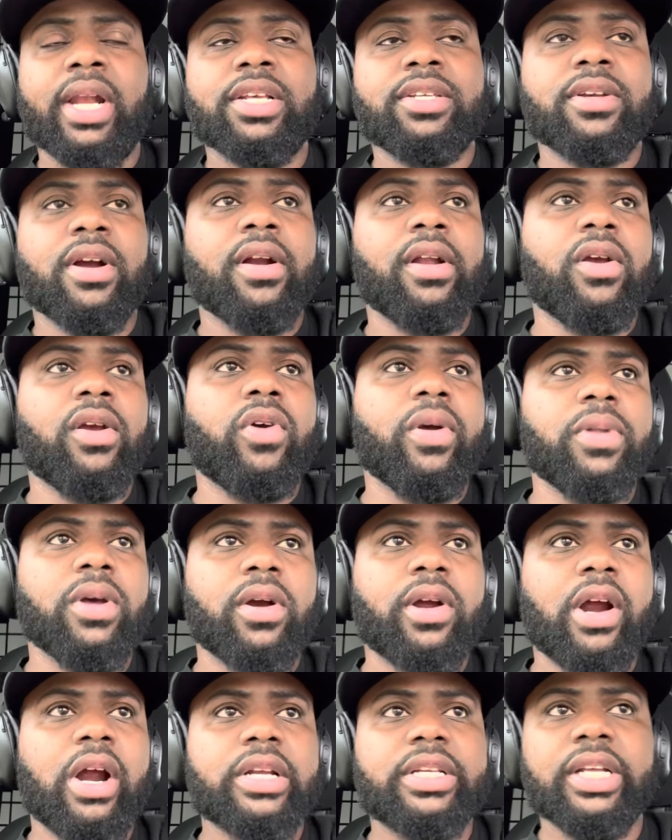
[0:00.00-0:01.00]
a certain
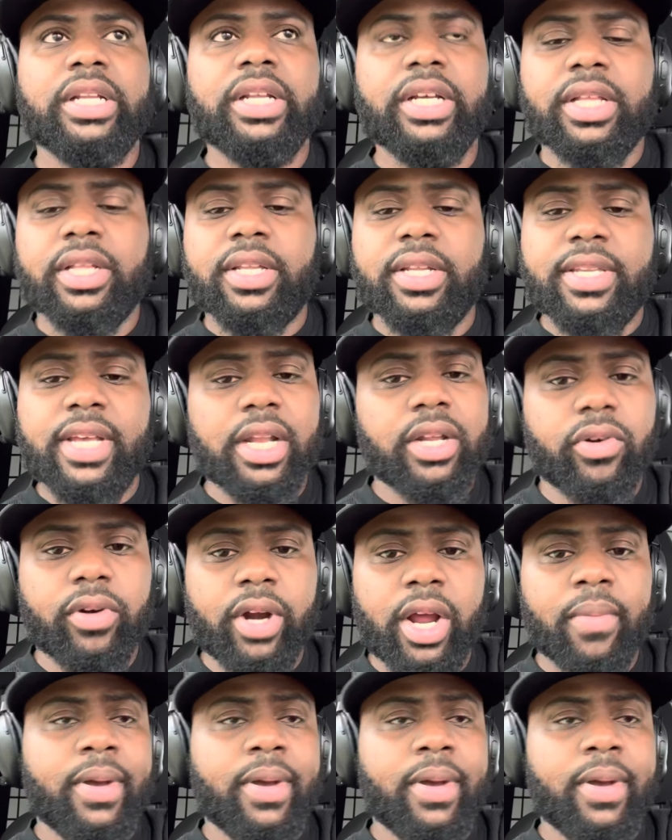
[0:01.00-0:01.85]
cryptocurrency and looked at the Telegram